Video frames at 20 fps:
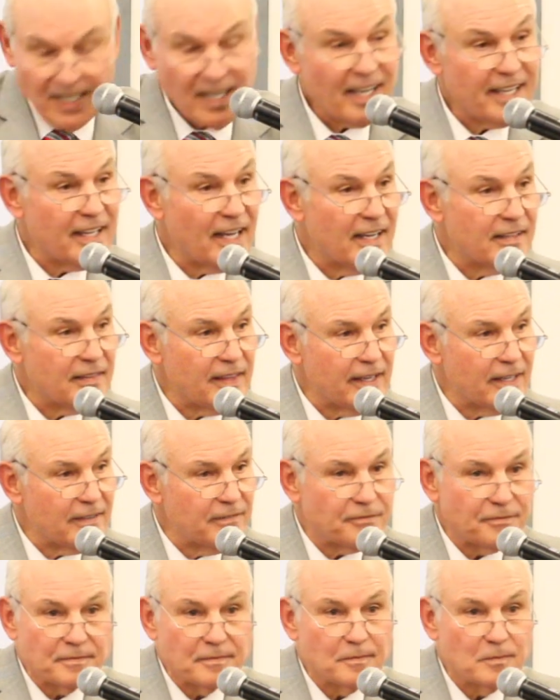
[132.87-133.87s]
I think
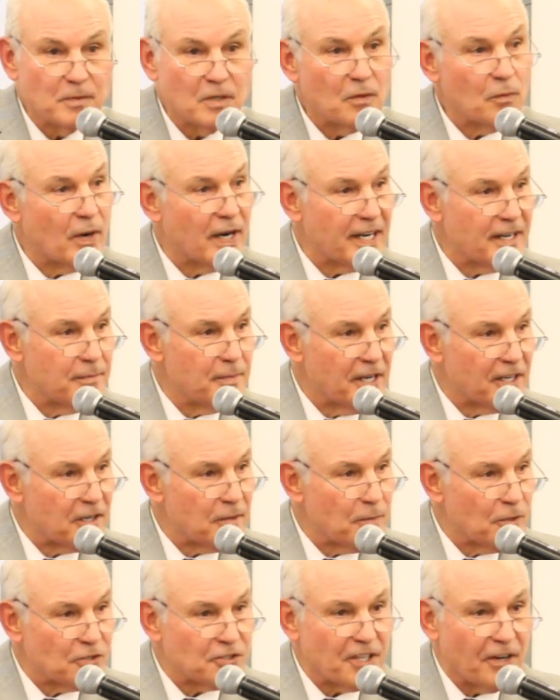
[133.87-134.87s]
of wanting to be a
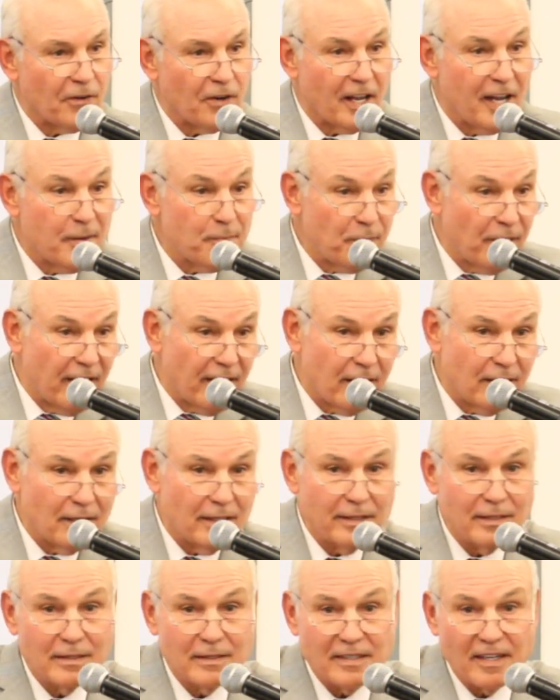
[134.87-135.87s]
commercial airline
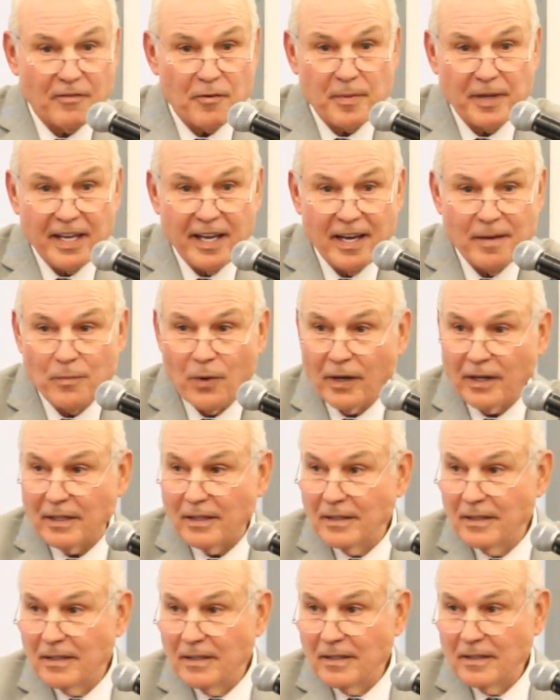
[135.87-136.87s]
pilot, never became
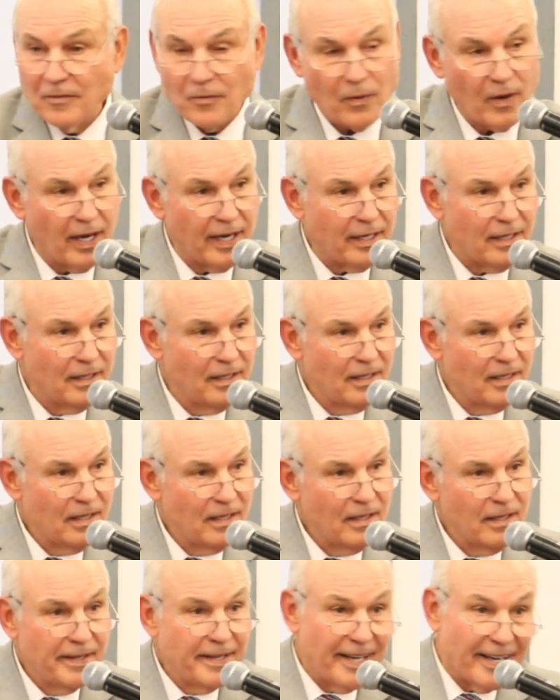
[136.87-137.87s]
one, right?
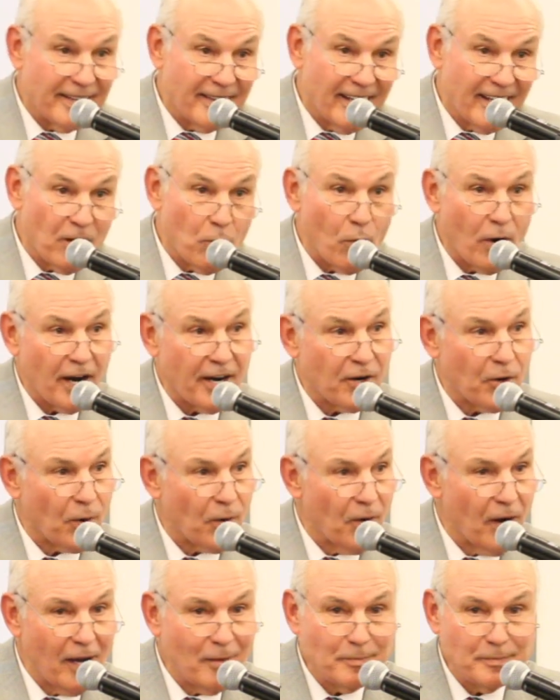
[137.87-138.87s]
I think of where I
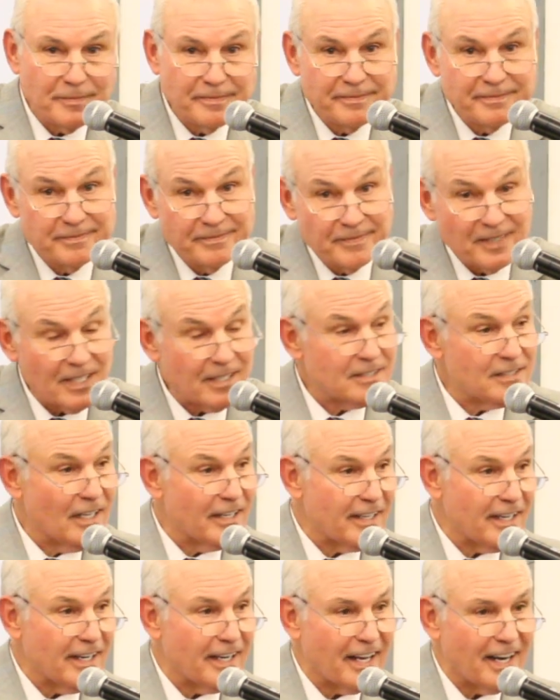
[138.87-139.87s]
grew up. I was
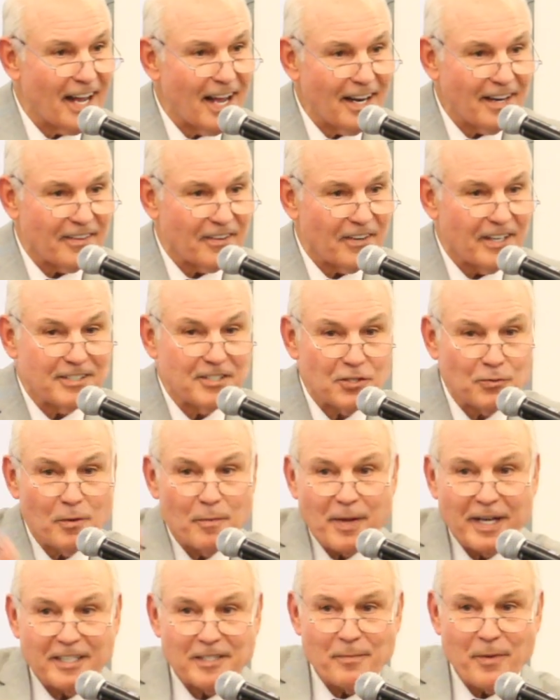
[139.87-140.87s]
lucky to get out of there. I just
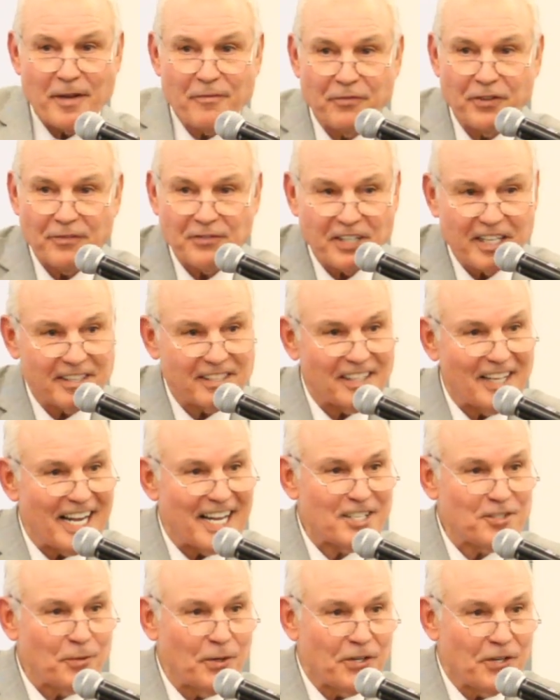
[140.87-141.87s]
went back to my 50th
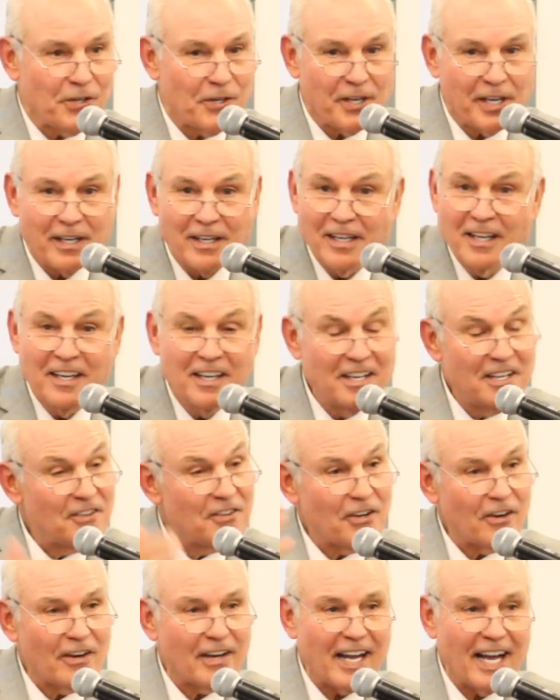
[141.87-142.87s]
class reunion.
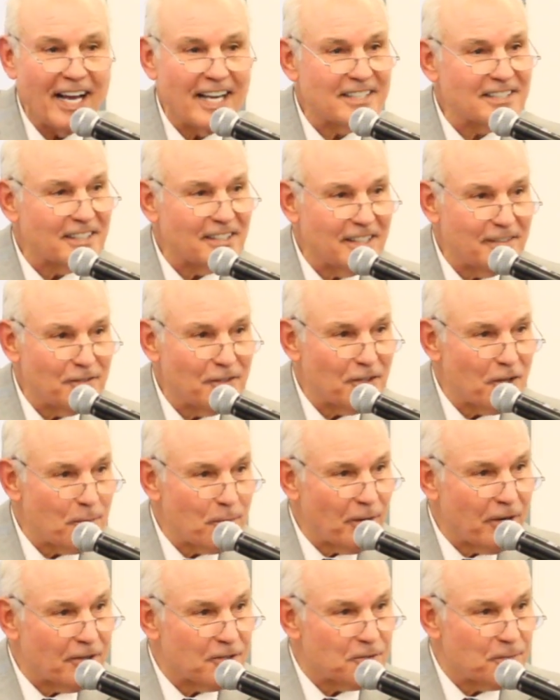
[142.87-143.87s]
There are guys that lived in their
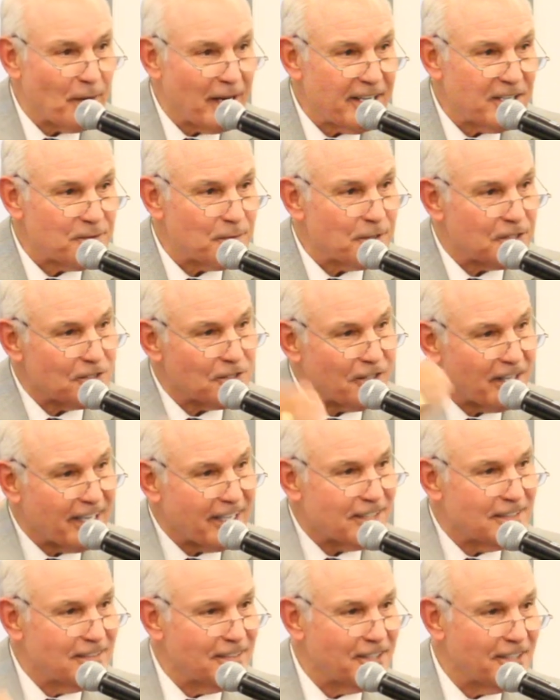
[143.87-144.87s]
parents' basements so they
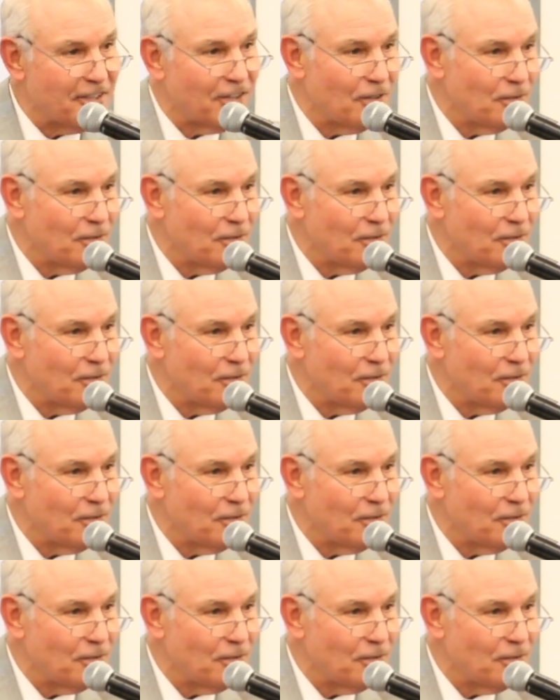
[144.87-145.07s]
could,